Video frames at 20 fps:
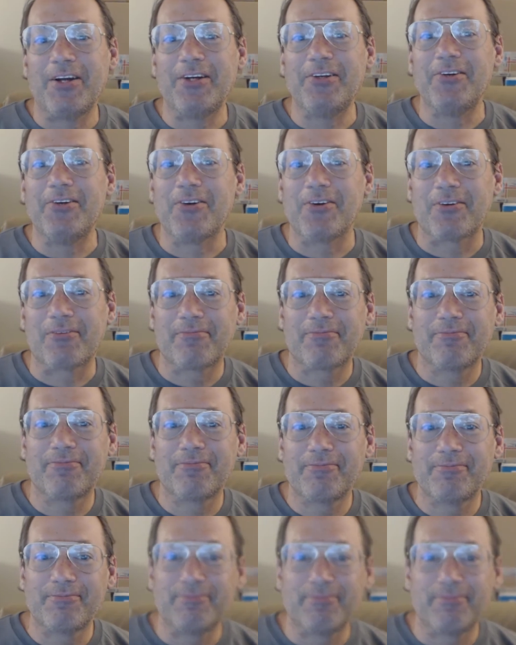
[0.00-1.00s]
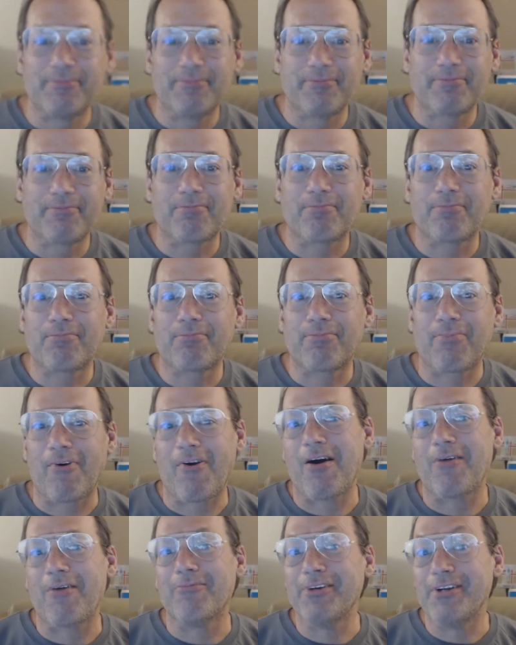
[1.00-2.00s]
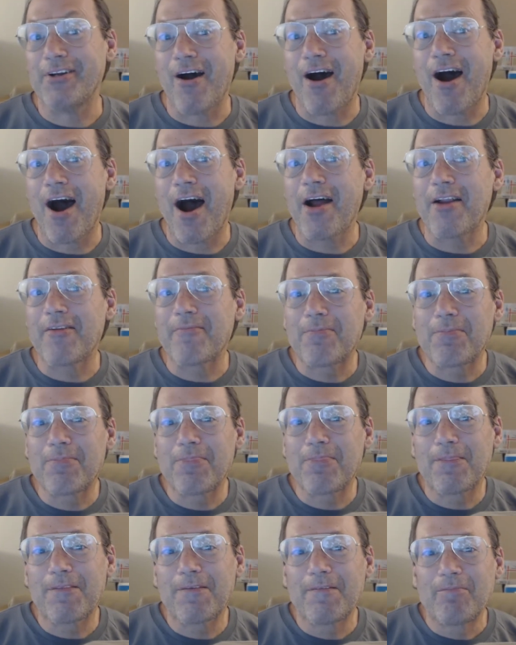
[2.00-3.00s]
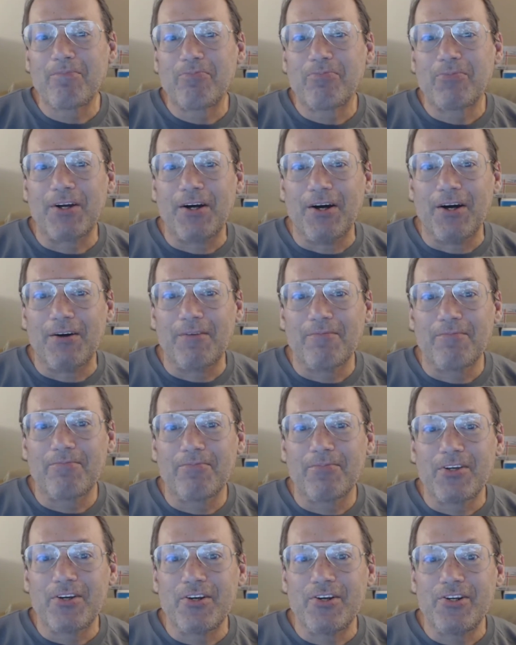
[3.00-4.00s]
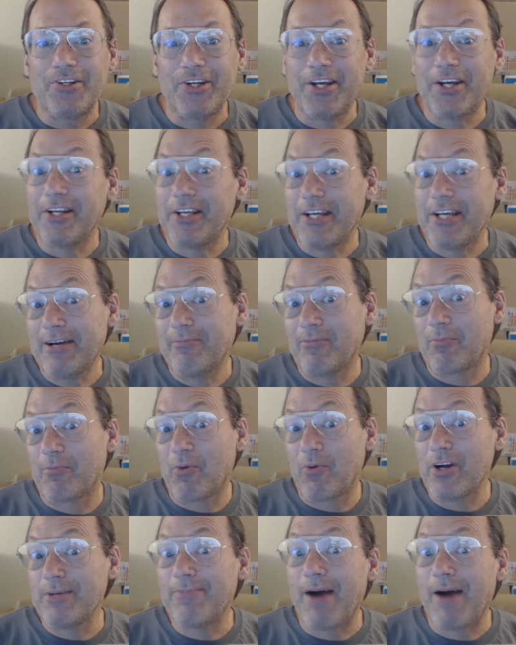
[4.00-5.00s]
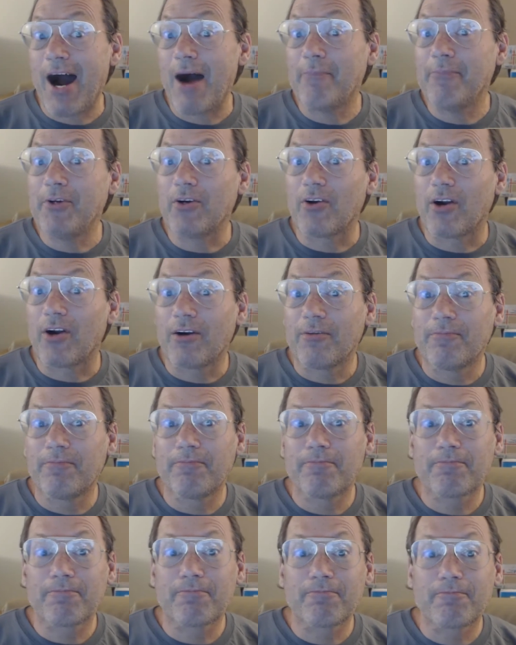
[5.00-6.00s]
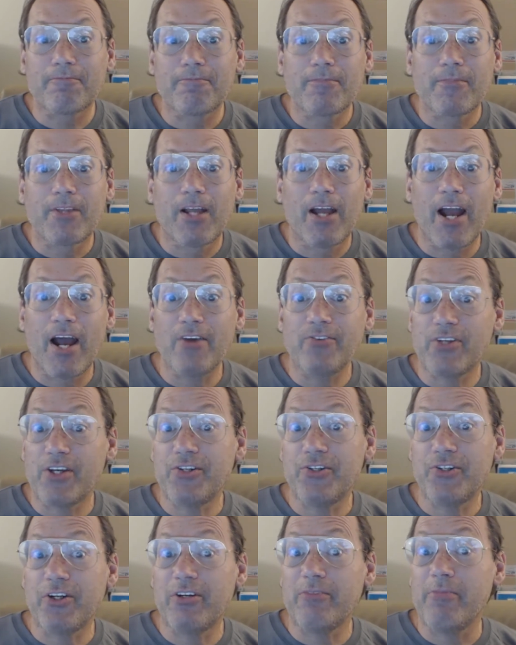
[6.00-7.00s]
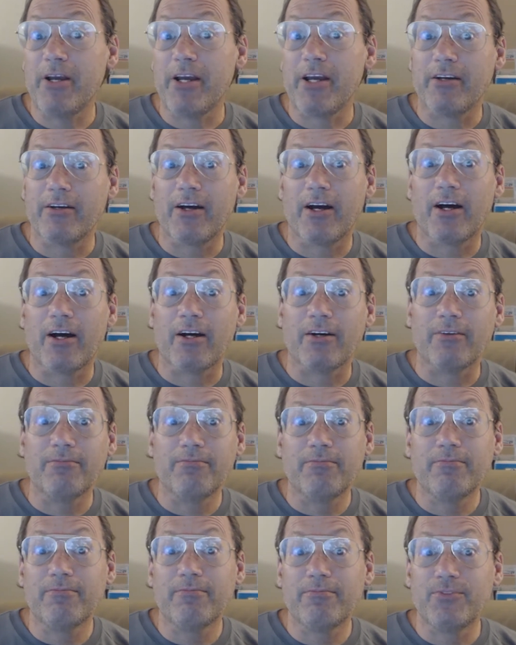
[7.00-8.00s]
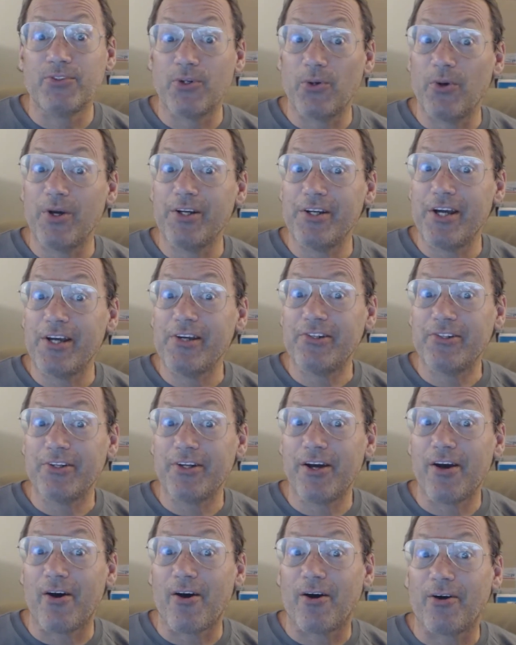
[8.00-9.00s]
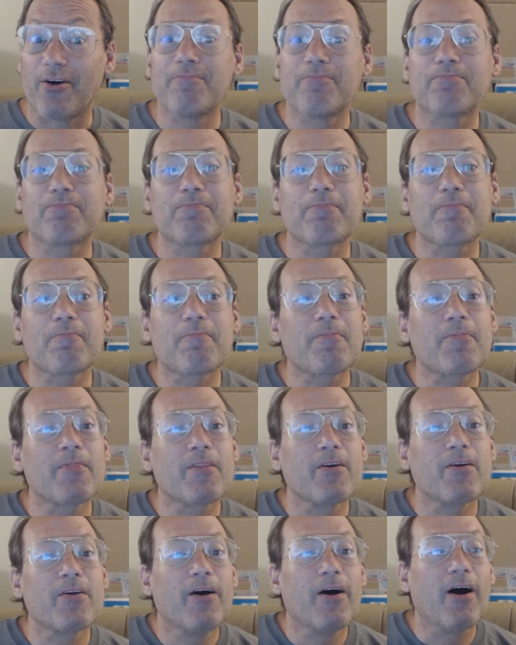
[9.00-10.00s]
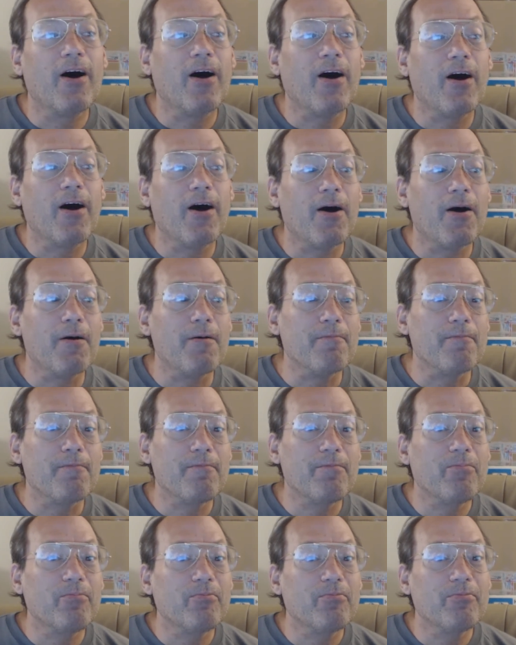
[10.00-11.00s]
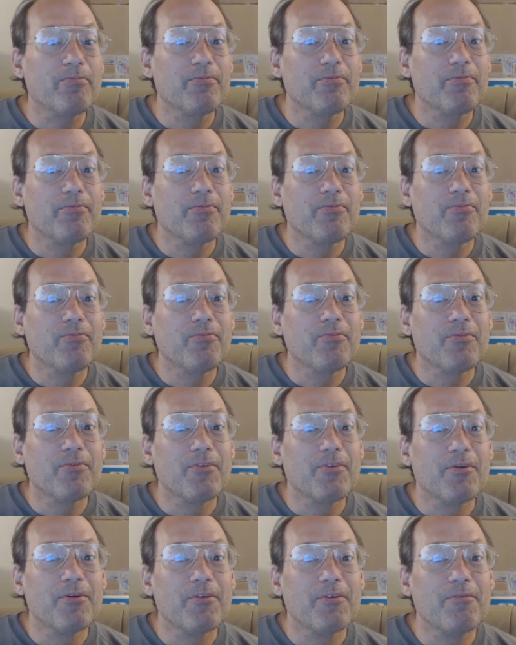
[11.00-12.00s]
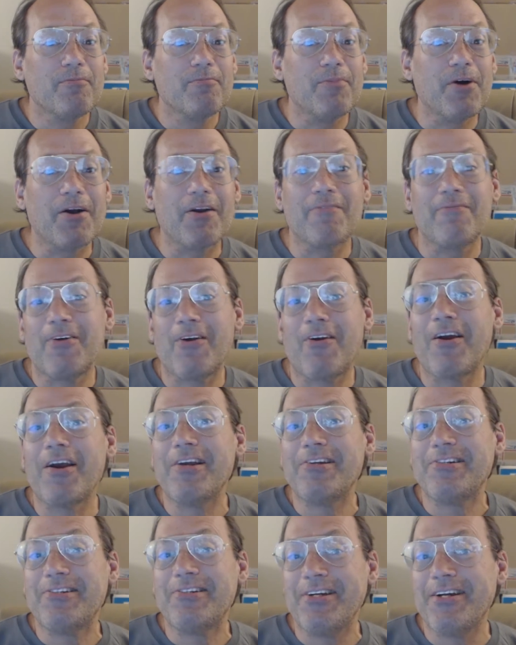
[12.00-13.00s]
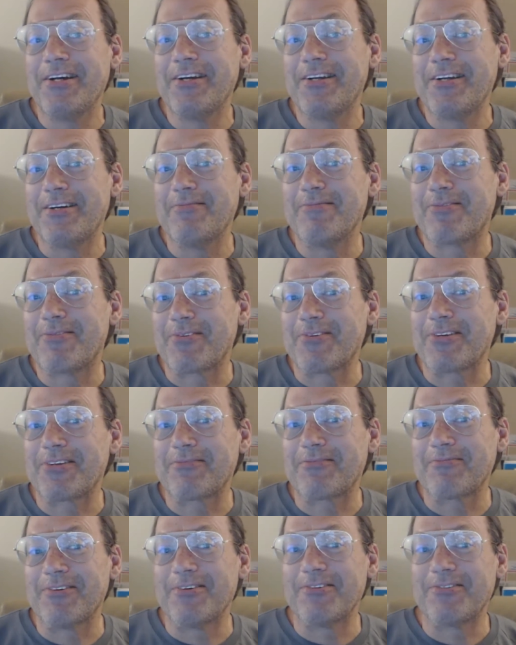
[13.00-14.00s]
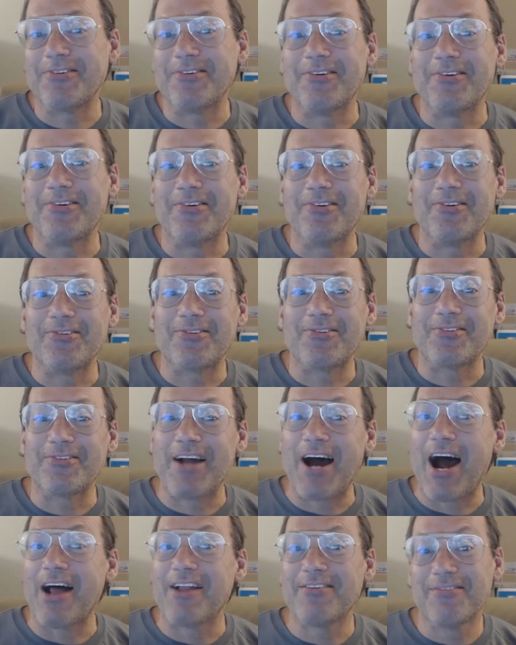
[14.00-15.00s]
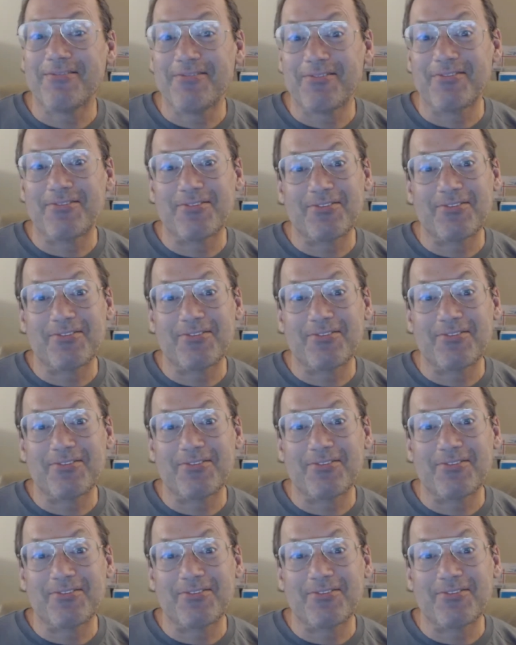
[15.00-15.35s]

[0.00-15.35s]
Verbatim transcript: I figure probably not. Uh, she and him are pretty popular, as they should be. Uh, Zooey Deschanel. Um, but a very she and him Christmas is not